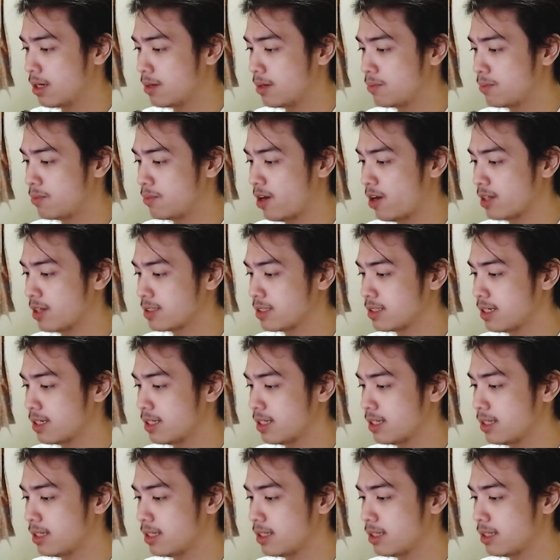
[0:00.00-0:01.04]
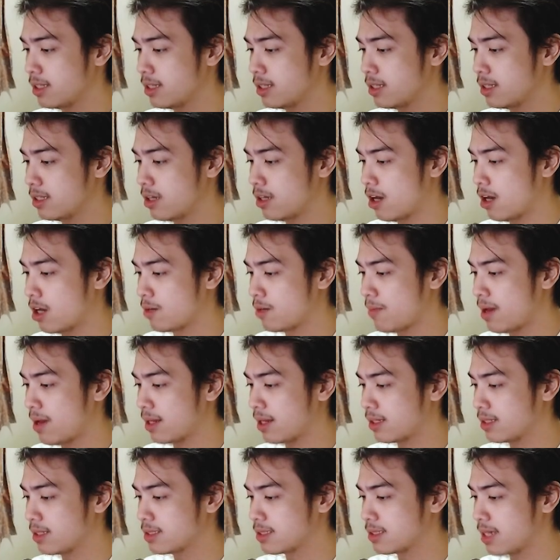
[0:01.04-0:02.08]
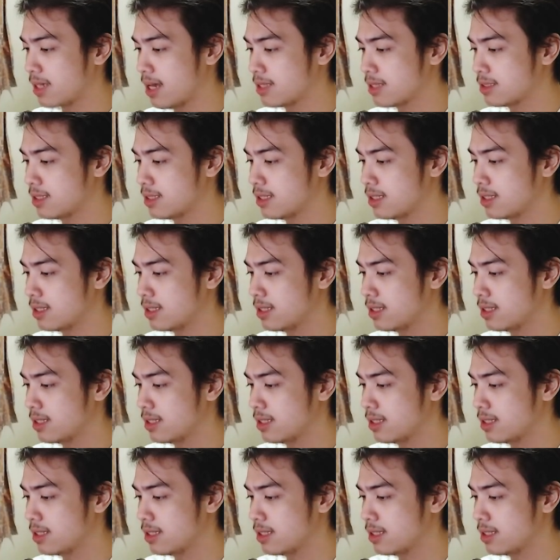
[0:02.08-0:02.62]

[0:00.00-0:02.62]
press it, automatically scans it,